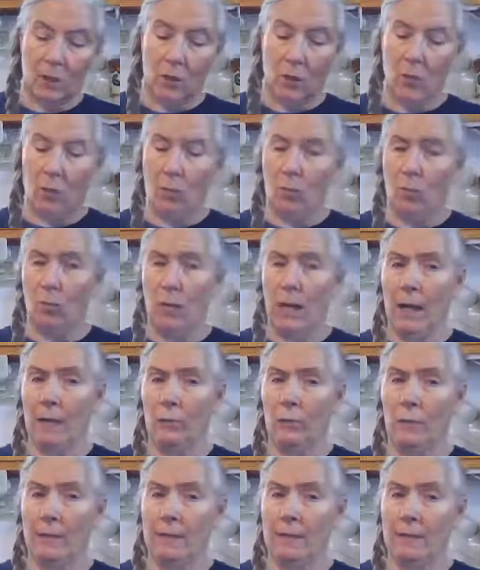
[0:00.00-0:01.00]
Oh, I
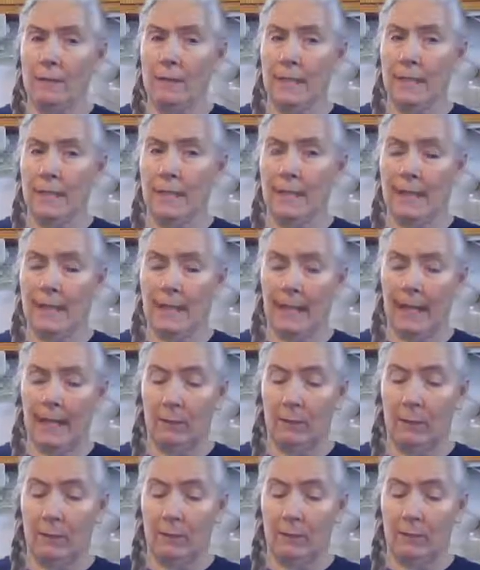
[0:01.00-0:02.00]
would say that I
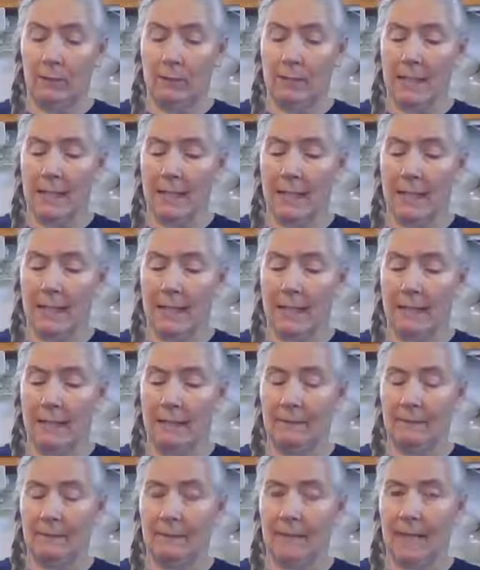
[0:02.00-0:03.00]
would understand that
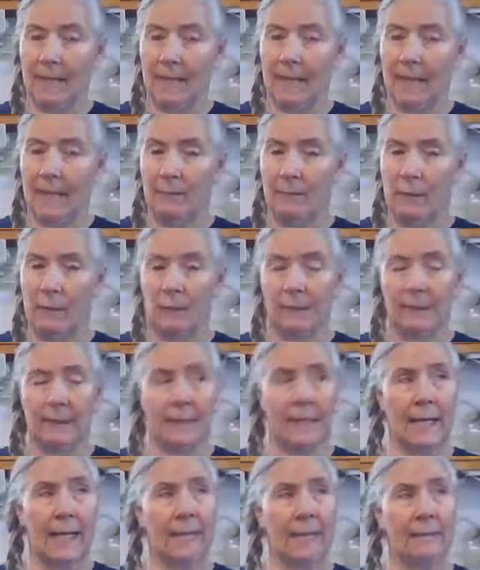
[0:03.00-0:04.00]
if that amulet
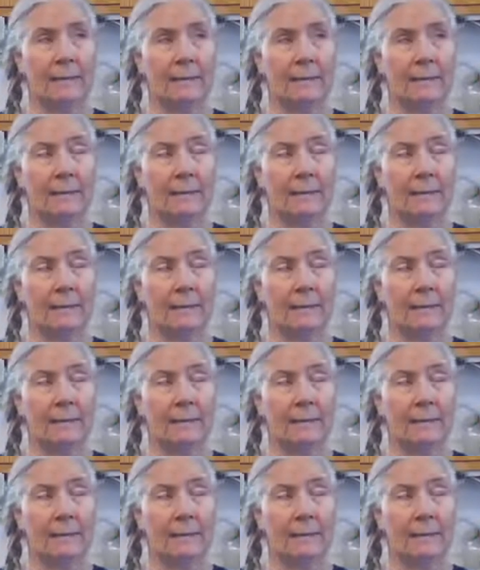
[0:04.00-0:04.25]
had,